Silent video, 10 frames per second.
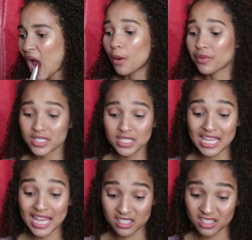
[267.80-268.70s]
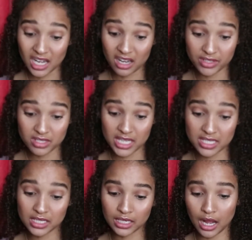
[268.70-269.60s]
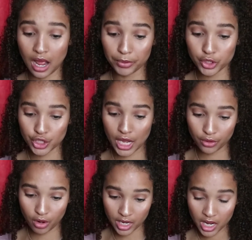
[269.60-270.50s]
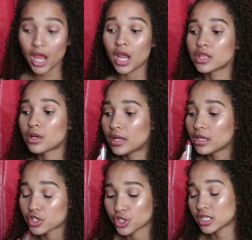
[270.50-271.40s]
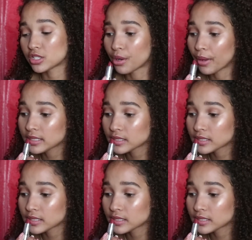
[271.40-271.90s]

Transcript: oh, and this is the Essence. I love this. The Essence Color Up Shine On in the shade 08.